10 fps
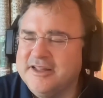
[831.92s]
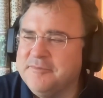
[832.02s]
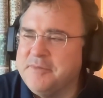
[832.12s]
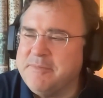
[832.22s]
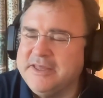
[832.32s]
Yeah,
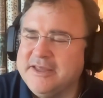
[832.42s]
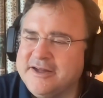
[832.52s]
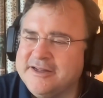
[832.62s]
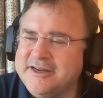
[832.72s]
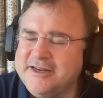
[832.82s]
maybe
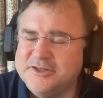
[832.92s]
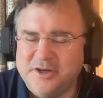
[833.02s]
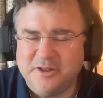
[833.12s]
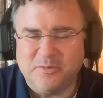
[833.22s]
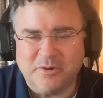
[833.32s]
in
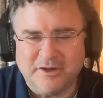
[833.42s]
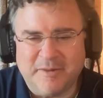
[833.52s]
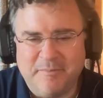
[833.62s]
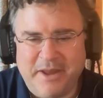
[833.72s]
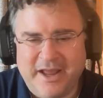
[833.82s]
addition to the word
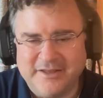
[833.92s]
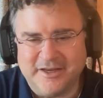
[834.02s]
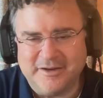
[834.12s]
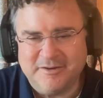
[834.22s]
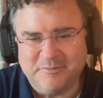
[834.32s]

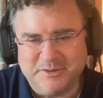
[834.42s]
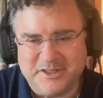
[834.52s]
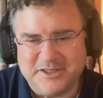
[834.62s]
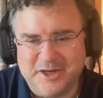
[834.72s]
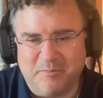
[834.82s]
companion, which
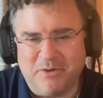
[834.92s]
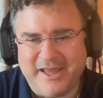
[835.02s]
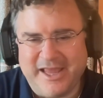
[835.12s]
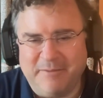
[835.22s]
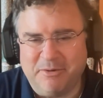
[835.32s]
is,
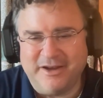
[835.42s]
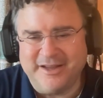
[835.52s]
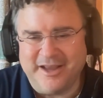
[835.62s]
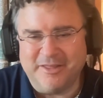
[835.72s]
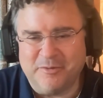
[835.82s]
breaking bread
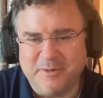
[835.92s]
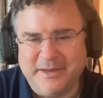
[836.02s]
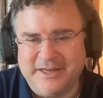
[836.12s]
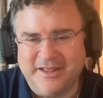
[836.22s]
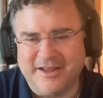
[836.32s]
together, we
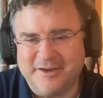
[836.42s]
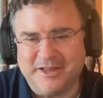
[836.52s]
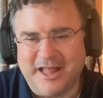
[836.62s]
mean like